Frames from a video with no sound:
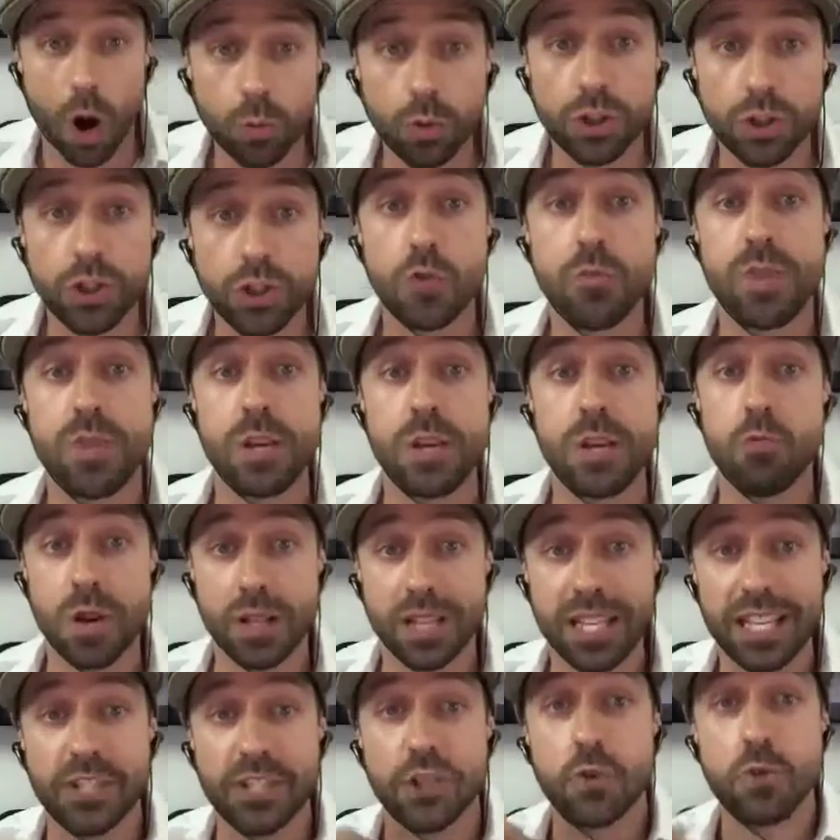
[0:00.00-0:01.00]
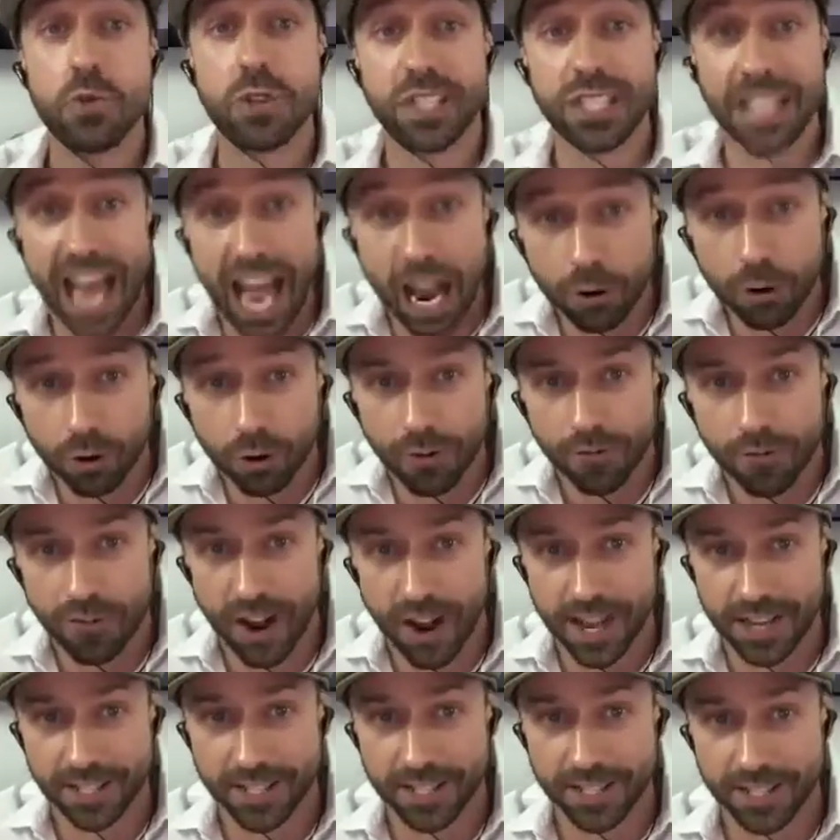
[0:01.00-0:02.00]
would you be willing to
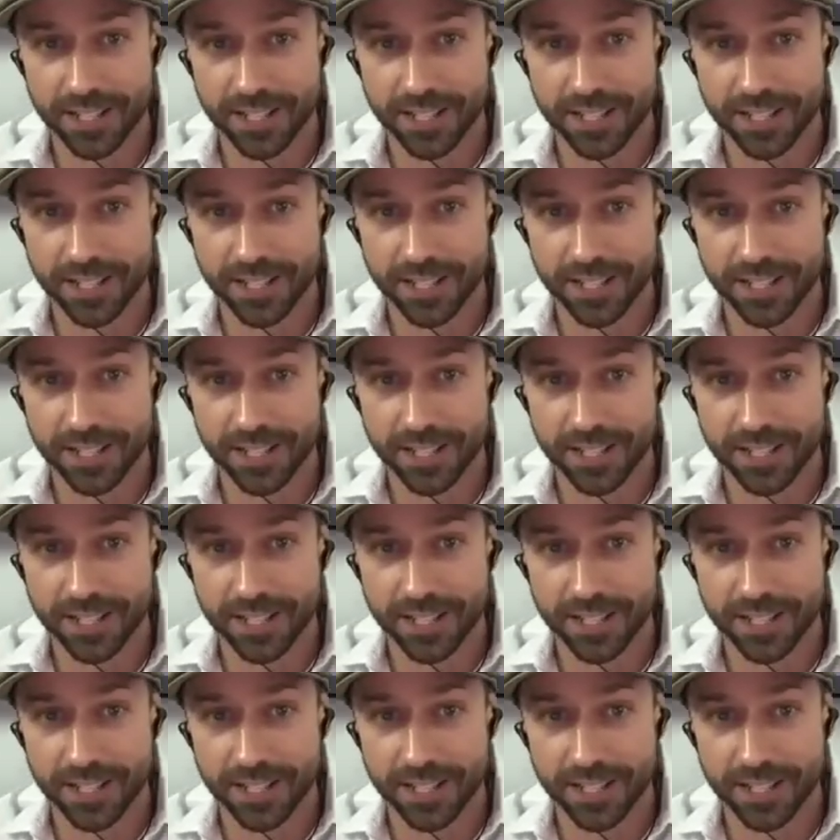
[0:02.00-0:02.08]
sacrifice